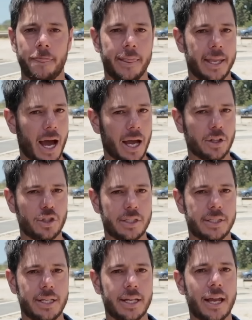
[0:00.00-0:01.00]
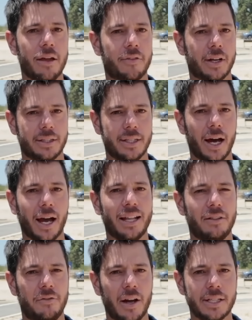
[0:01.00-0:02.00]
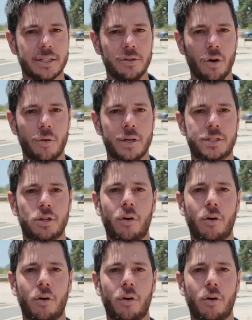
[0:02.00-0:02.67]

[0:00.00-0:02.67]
the IRGC gave Qatar advance notice